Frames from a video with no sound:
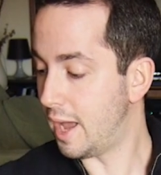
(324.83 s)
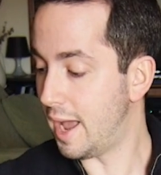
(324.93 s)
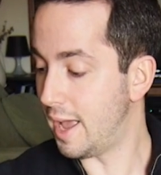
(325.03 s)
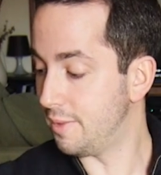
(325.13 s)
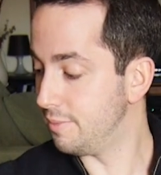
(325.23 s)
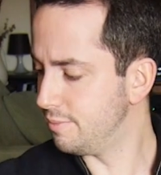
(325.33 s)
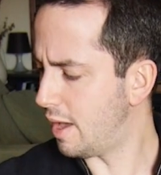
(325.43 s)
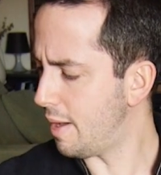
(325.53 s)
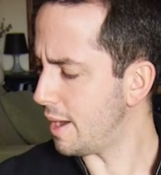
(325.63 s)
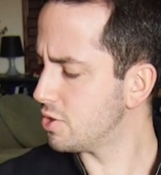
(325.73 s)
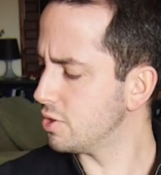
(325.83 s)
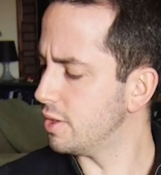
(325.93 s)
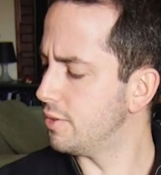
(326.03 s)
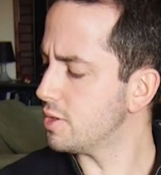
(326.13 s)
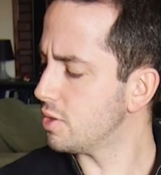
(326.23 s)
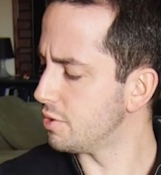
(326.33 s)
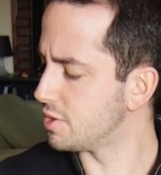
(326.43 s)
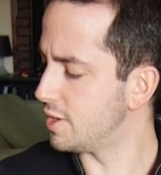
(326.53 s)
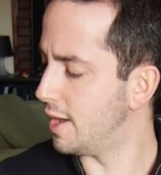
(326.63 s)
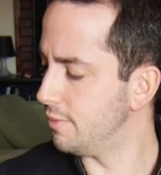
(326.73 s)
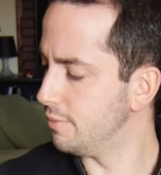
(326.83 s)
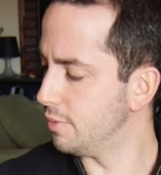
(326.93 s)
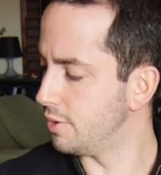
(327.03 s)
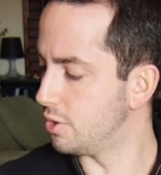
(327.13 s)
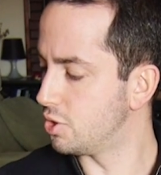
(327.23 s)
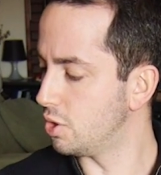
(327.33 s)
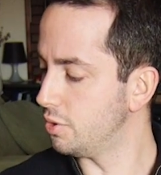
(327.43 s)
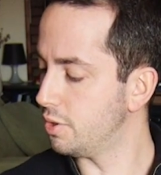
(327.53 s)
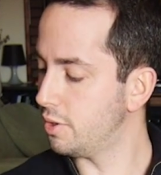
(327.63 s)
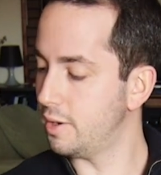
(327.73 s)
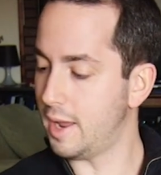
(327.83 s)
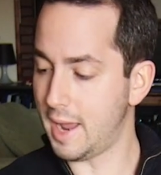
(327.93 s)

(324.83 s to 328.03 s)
And actually this whole set with the shoulder